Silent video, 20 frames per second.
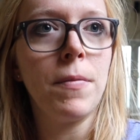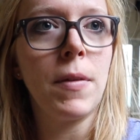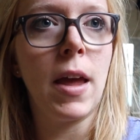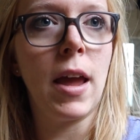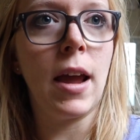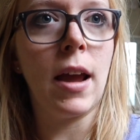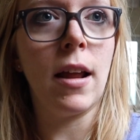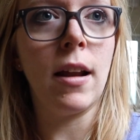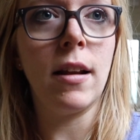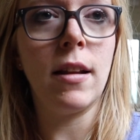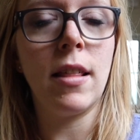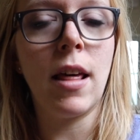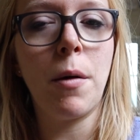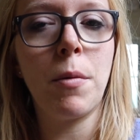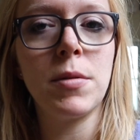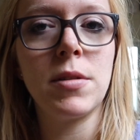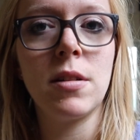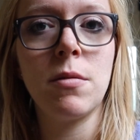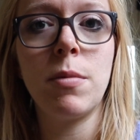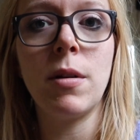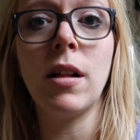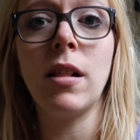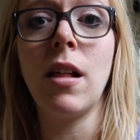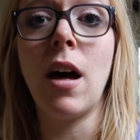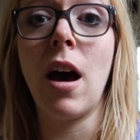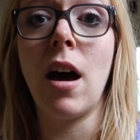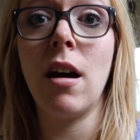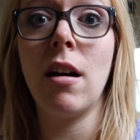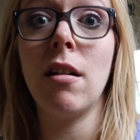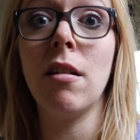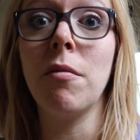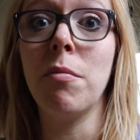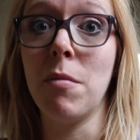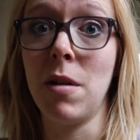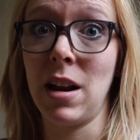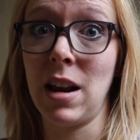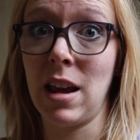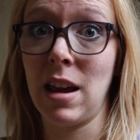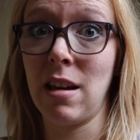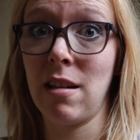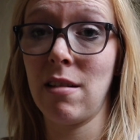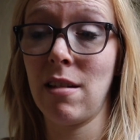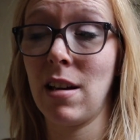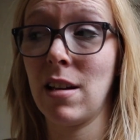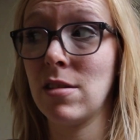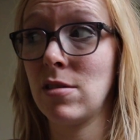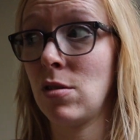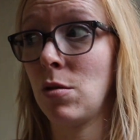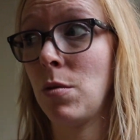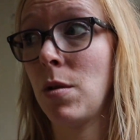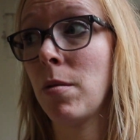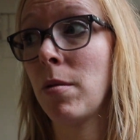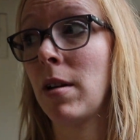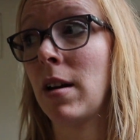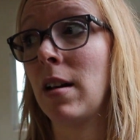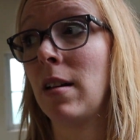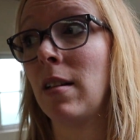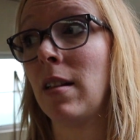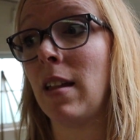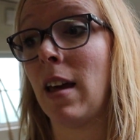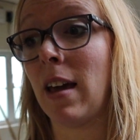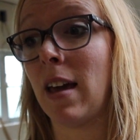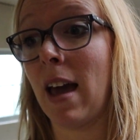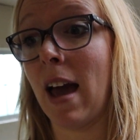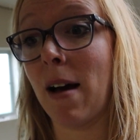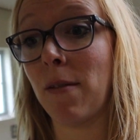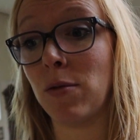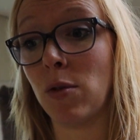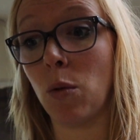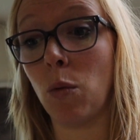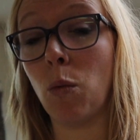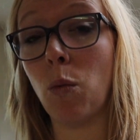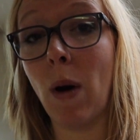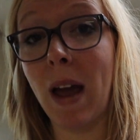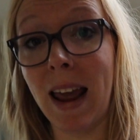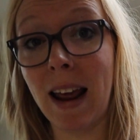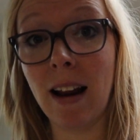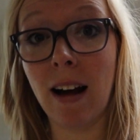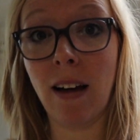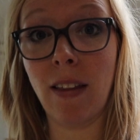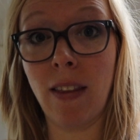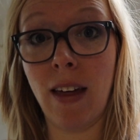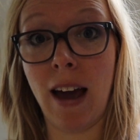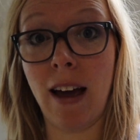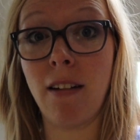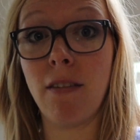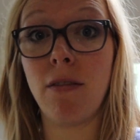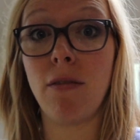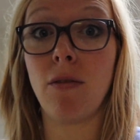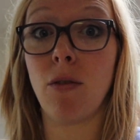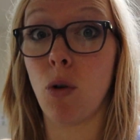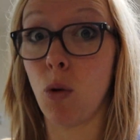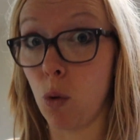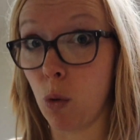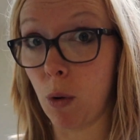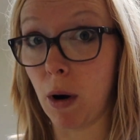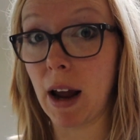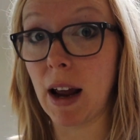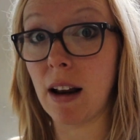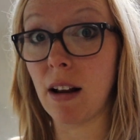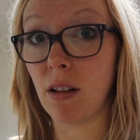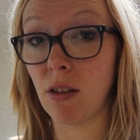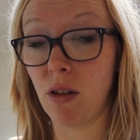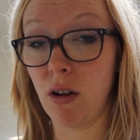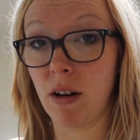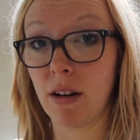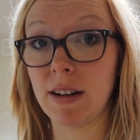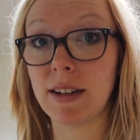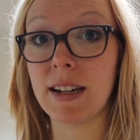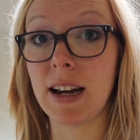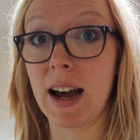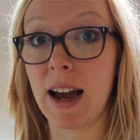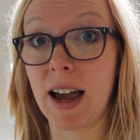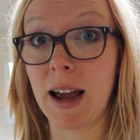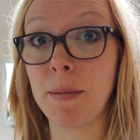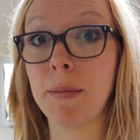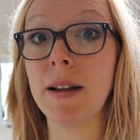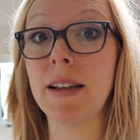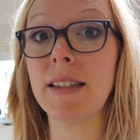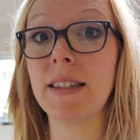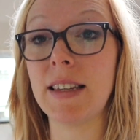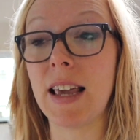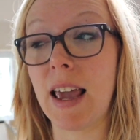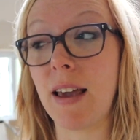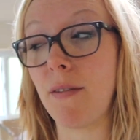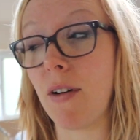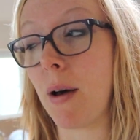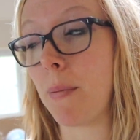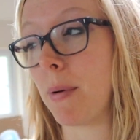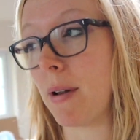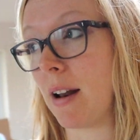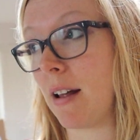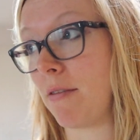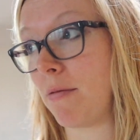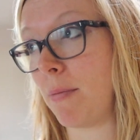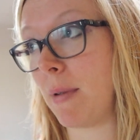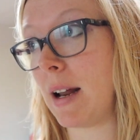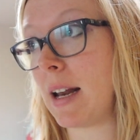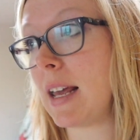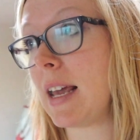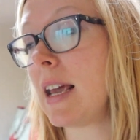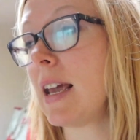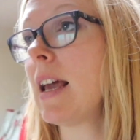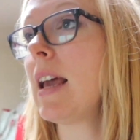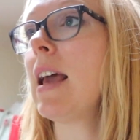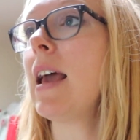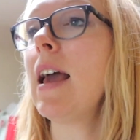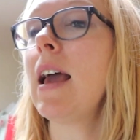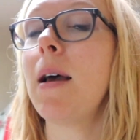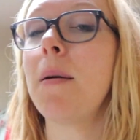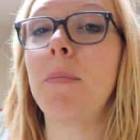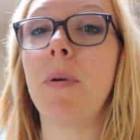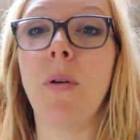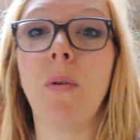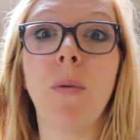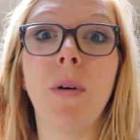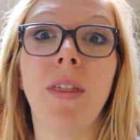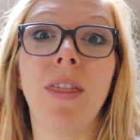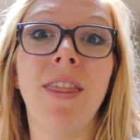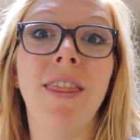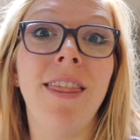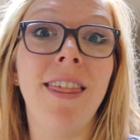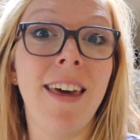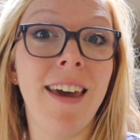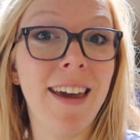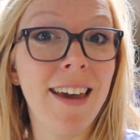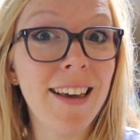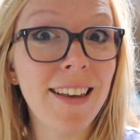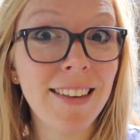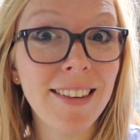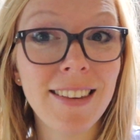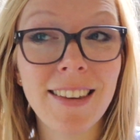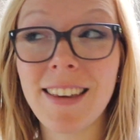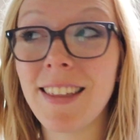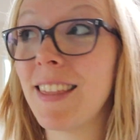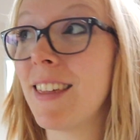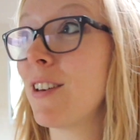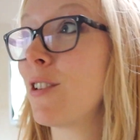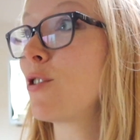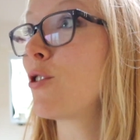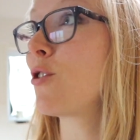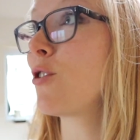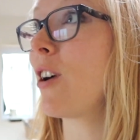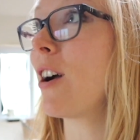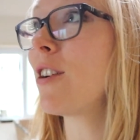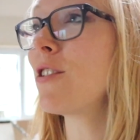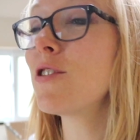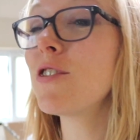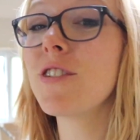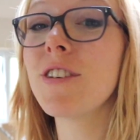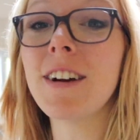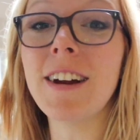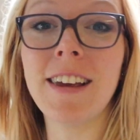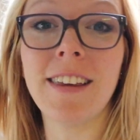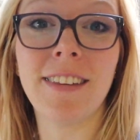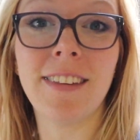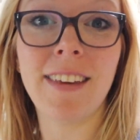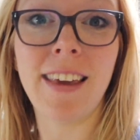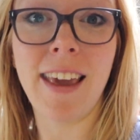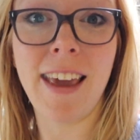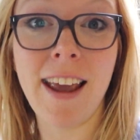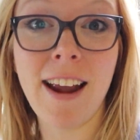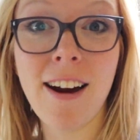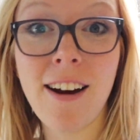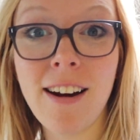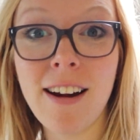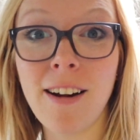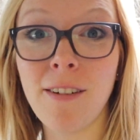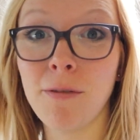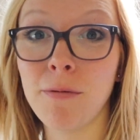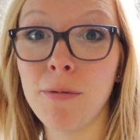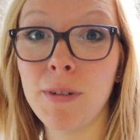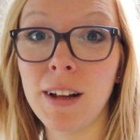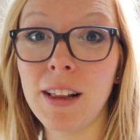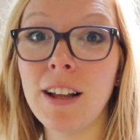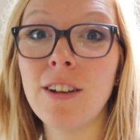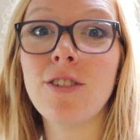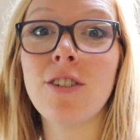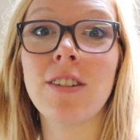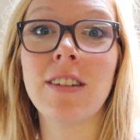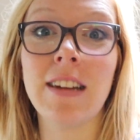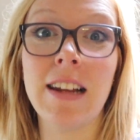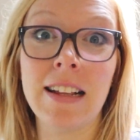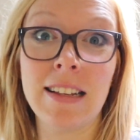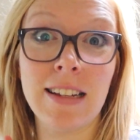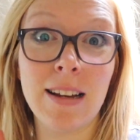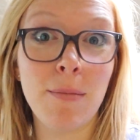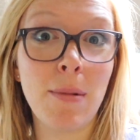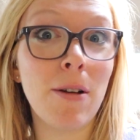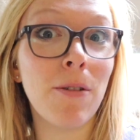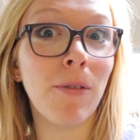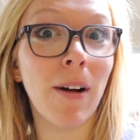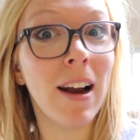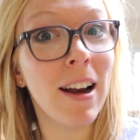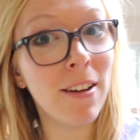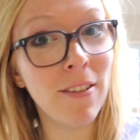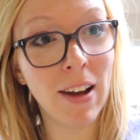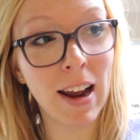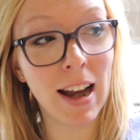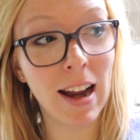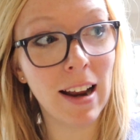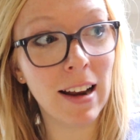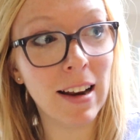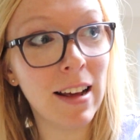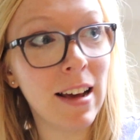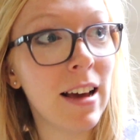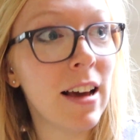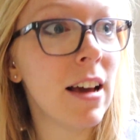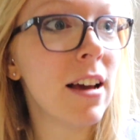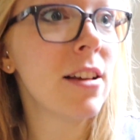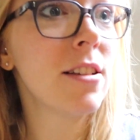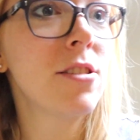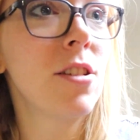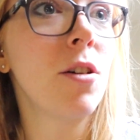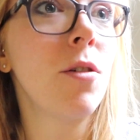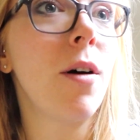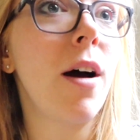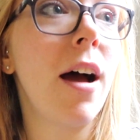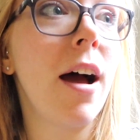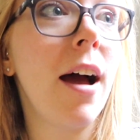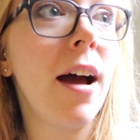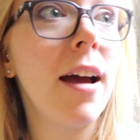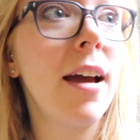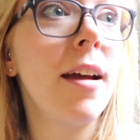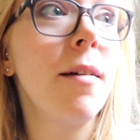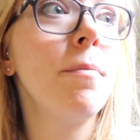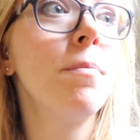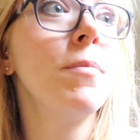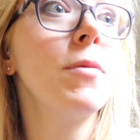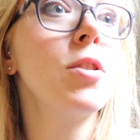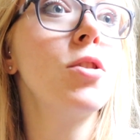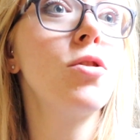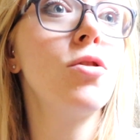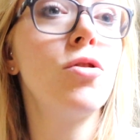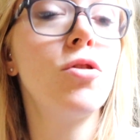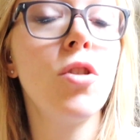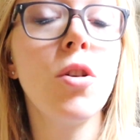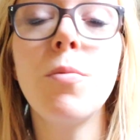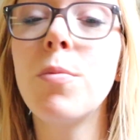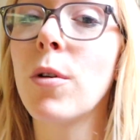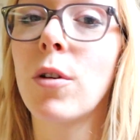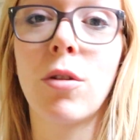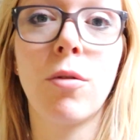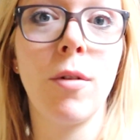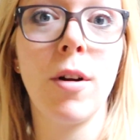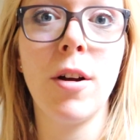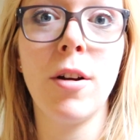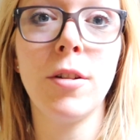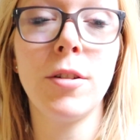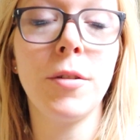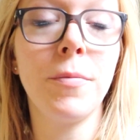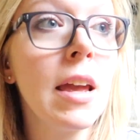And that was gonna be a lot of money. And so we were gonna like have to wait on that quite a long time to save up enough money. But with this, the structure is here. It really just needs to be renovated. So I'm super thrilled.